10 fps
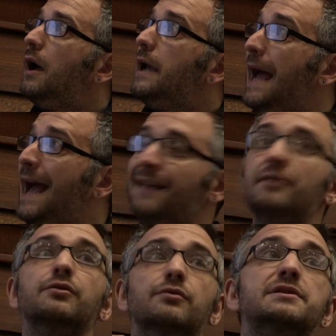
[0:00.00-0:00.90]
It
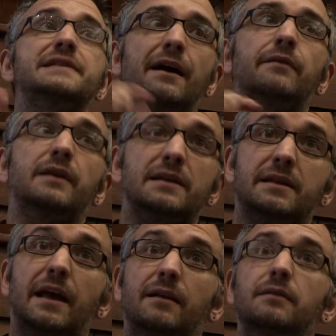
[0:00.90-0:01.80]
handles down
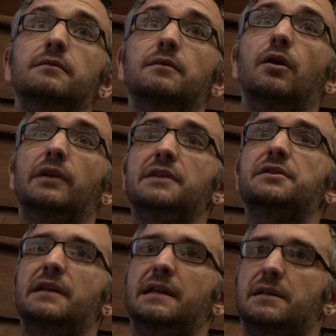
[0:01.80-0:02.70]
this then, on
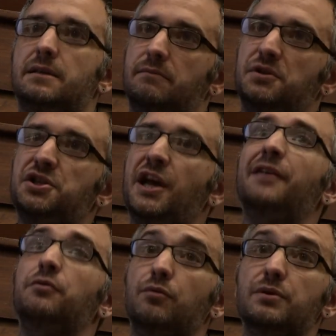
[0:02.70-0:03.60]
each of these
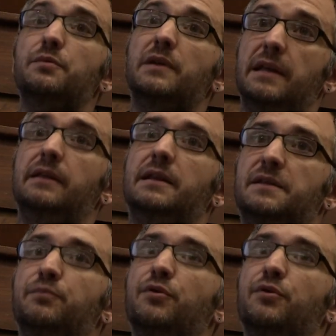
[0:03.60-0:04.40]
channels within this